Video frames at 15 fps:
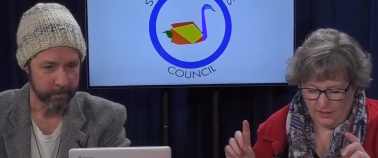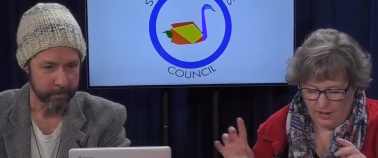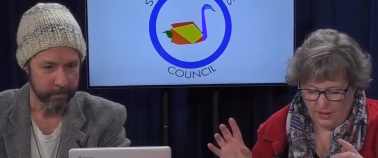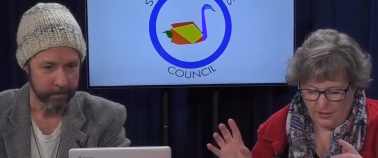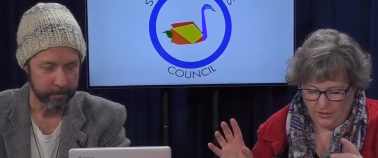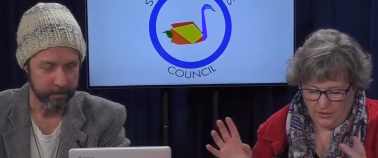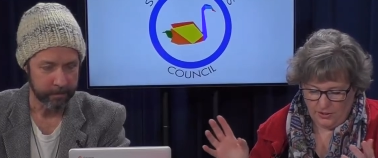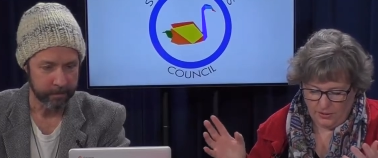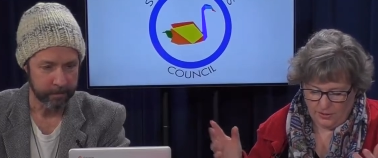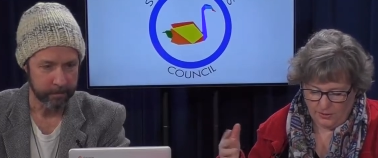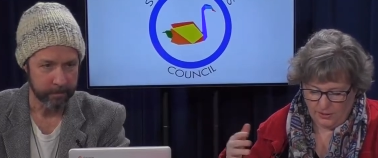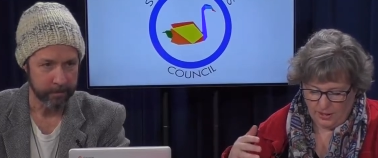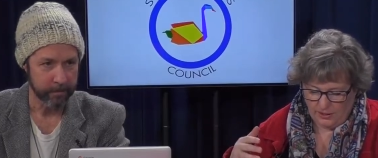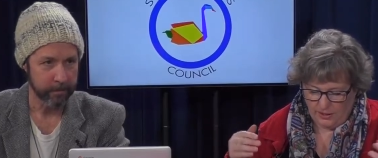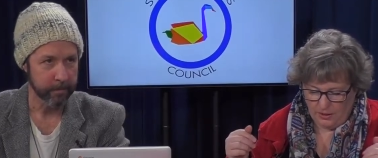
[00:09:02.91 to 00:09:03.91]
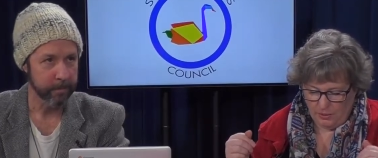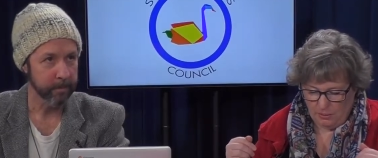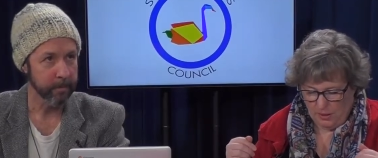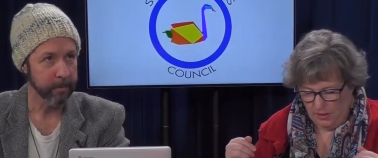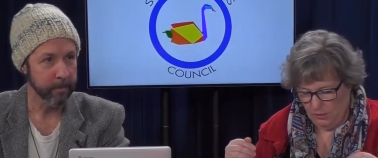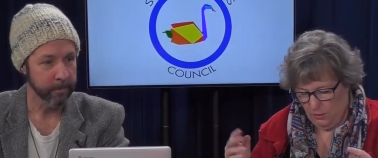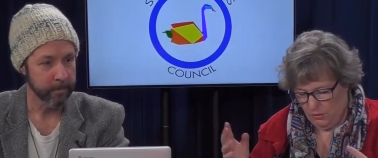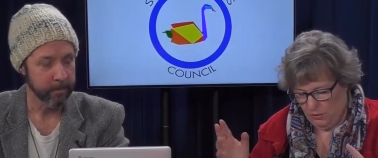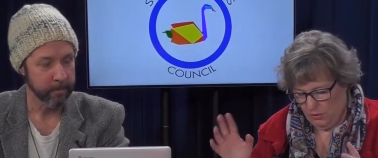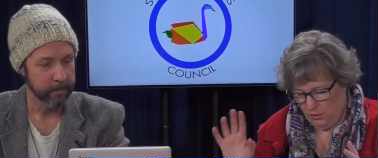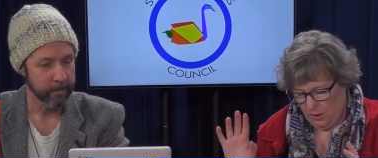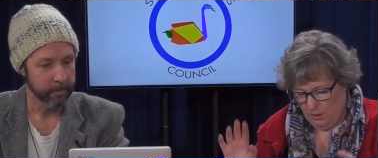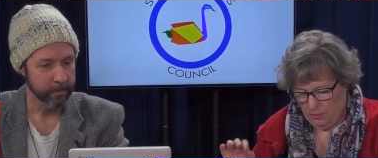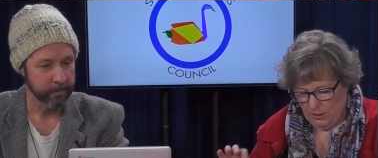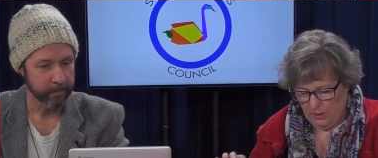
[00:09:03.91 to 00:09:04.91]
Speaker 1: I couldn't go because at the other meeting, which was
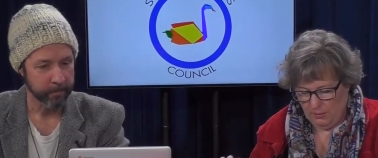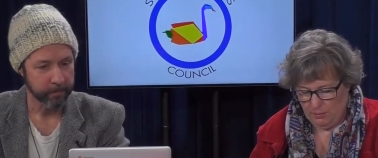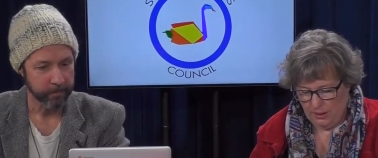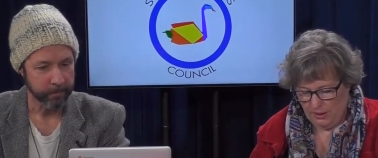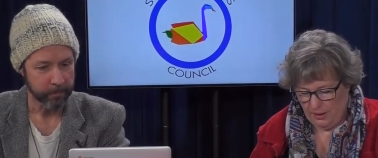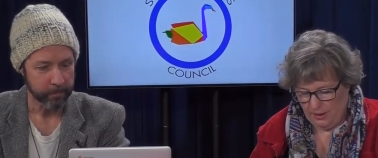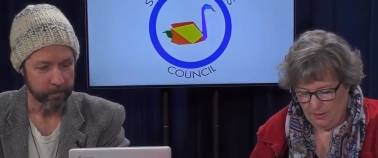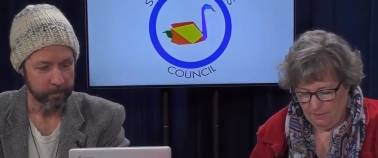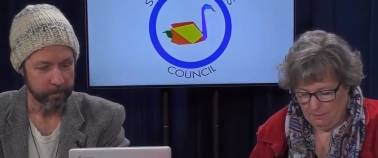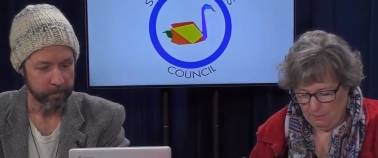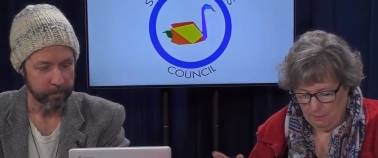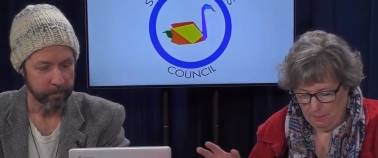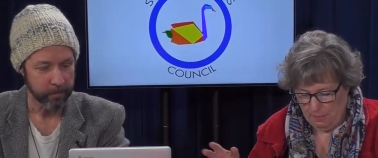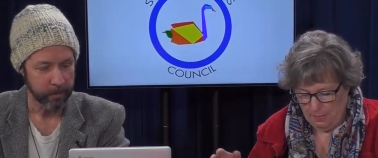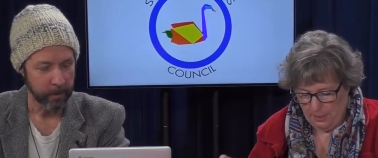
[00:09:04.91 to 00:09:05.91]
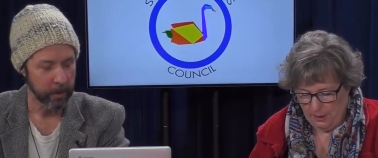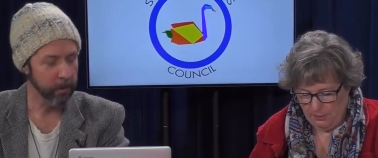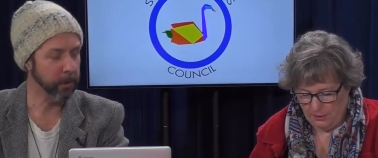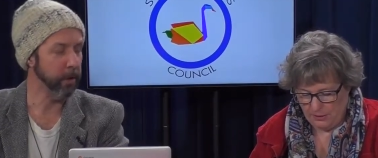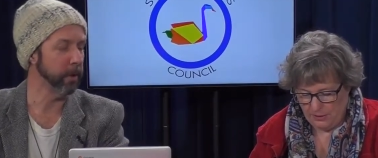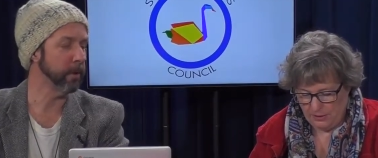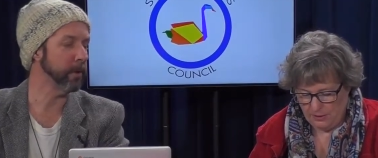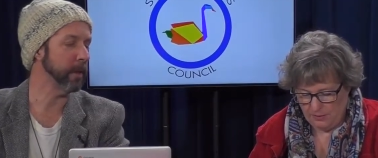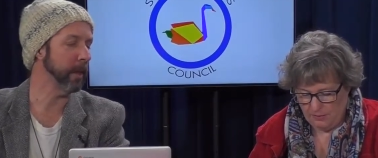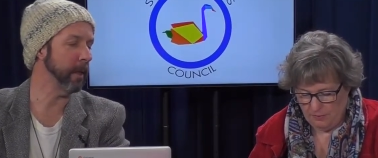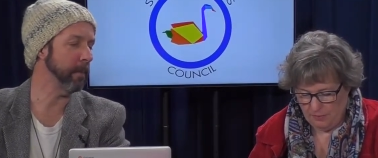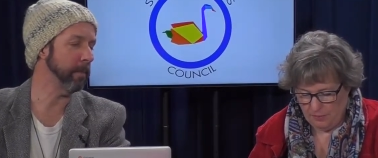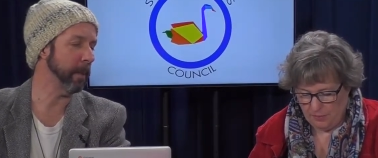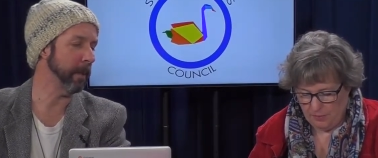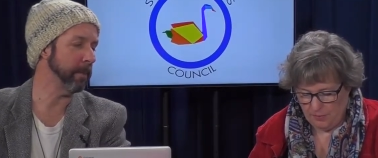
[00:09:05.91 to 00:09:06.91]
great meeting, but I. Thirteen
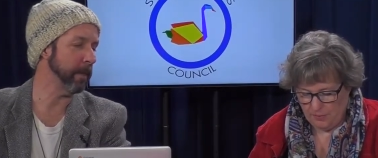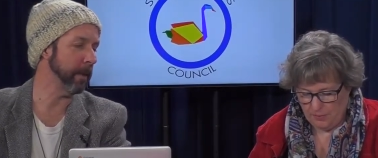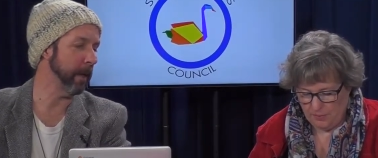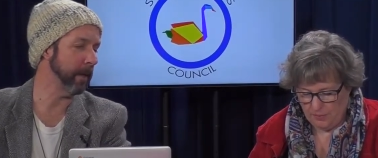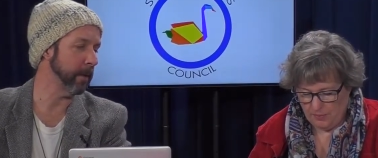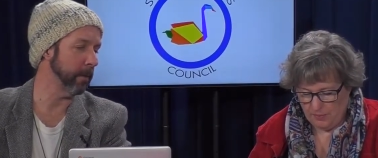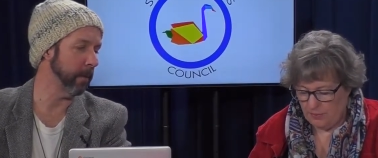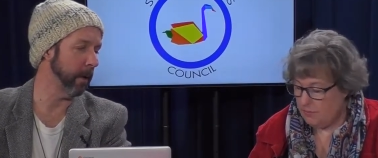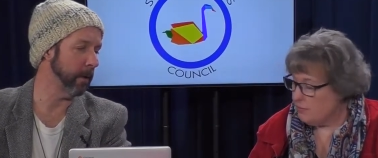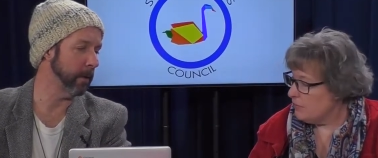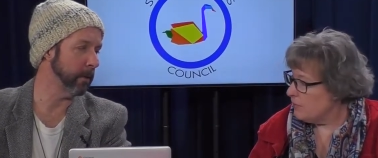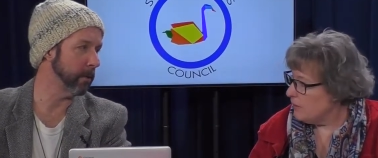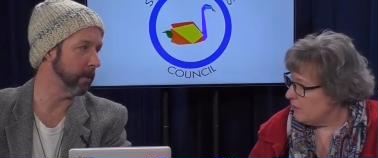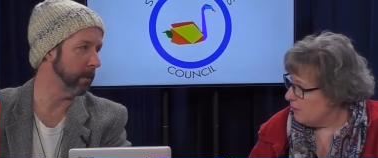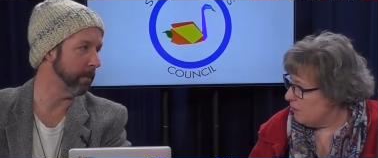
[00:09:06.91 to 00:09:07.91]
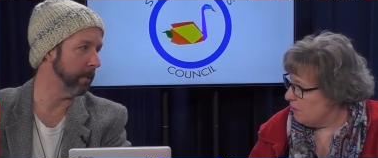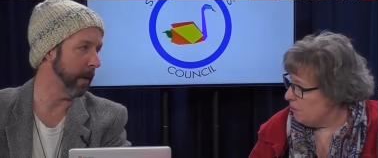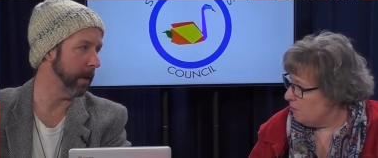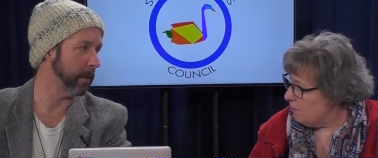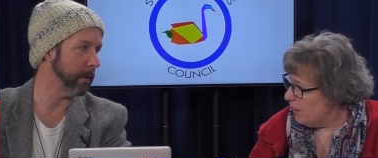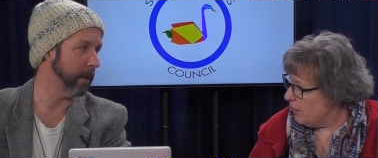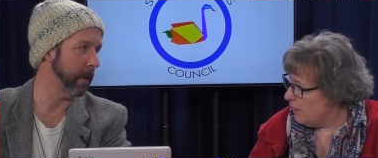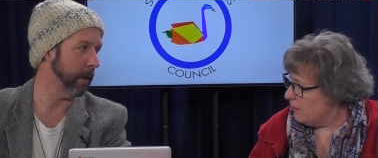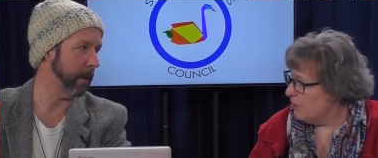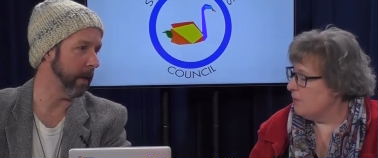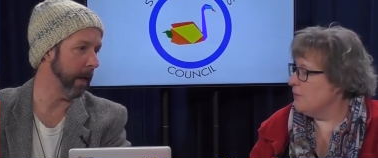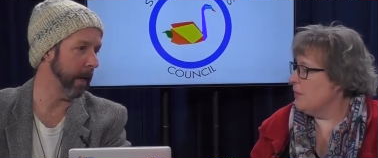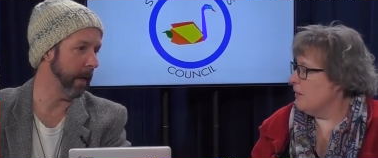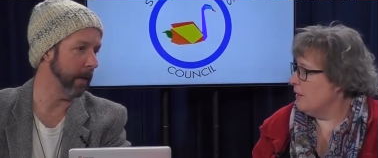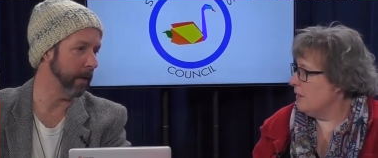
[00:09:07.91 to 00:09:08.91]
Speaker 2: people at the writers group oh, last wow, night, nice.
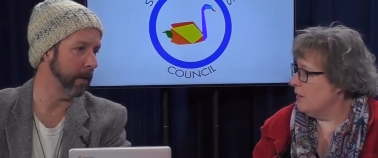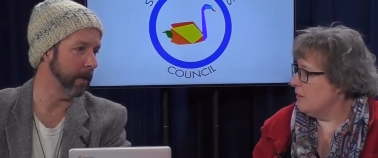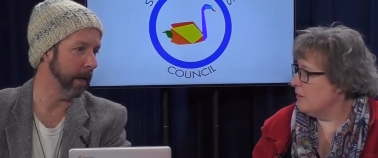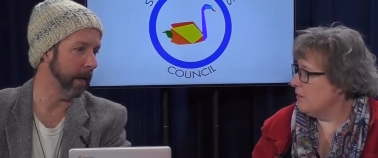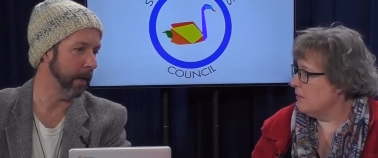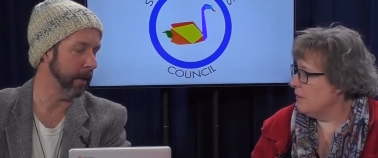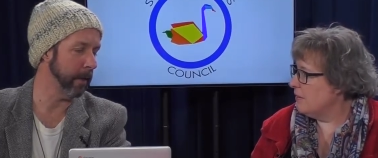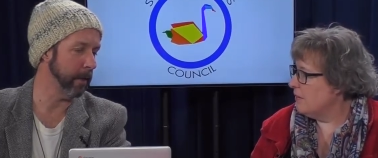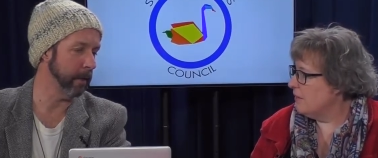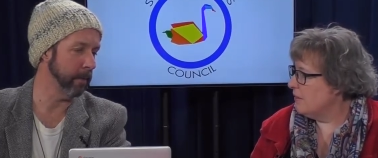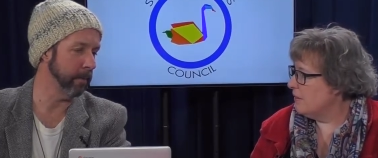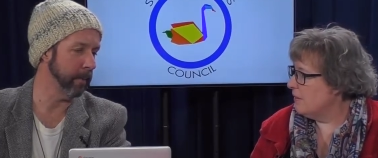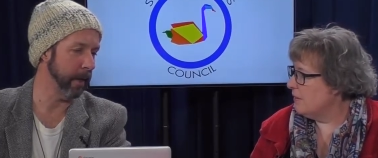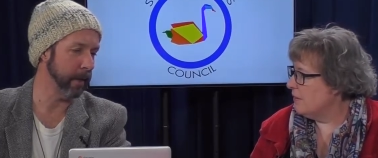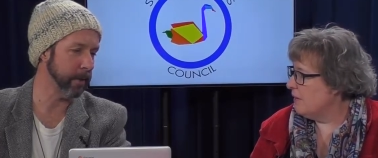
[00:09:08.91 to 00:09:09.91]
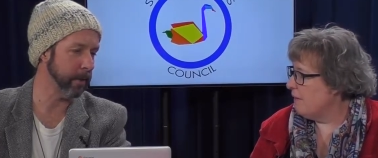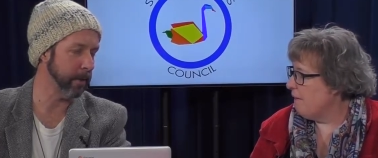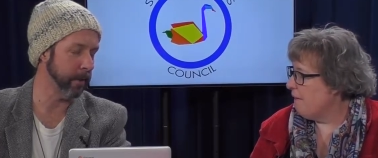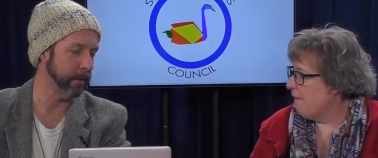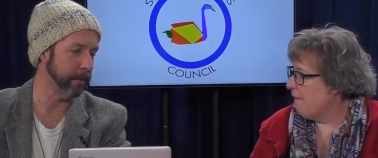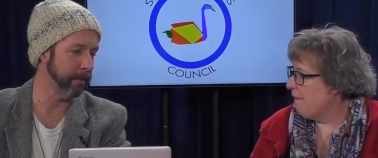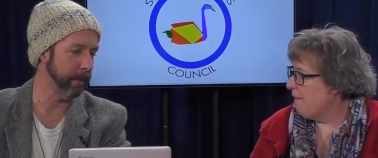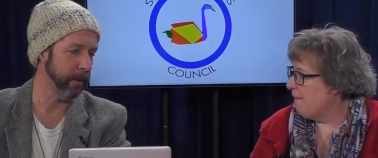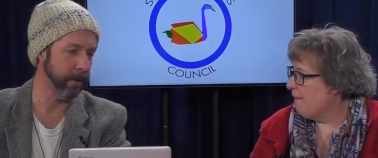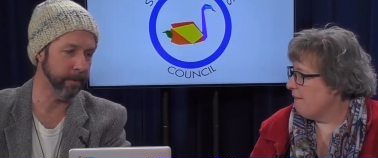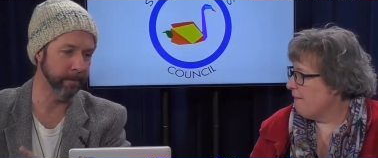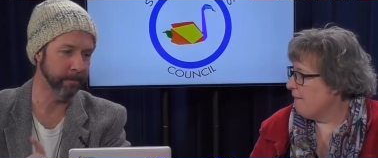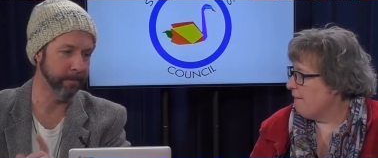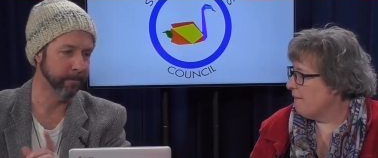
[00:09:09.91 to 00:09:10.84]
and a good mix of. Um,